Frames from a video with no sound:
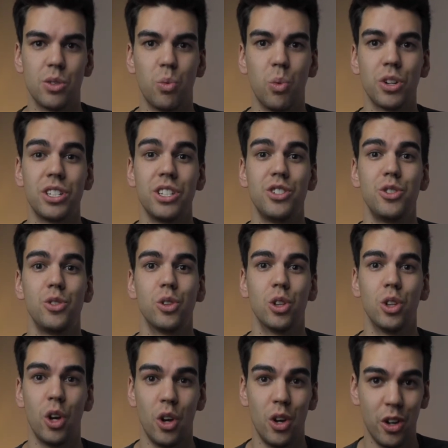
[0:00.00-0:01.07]
what did you
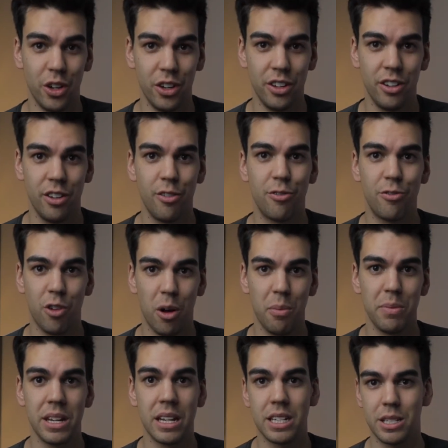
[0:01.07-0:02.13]
learn
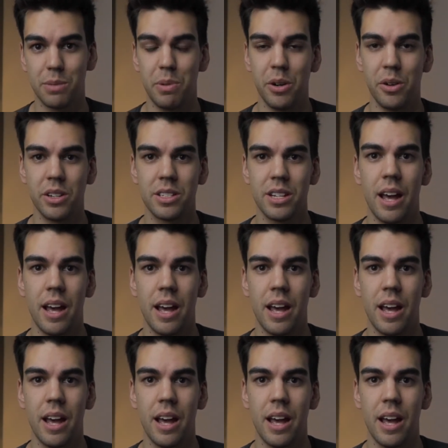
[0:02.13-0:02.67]
from the experience?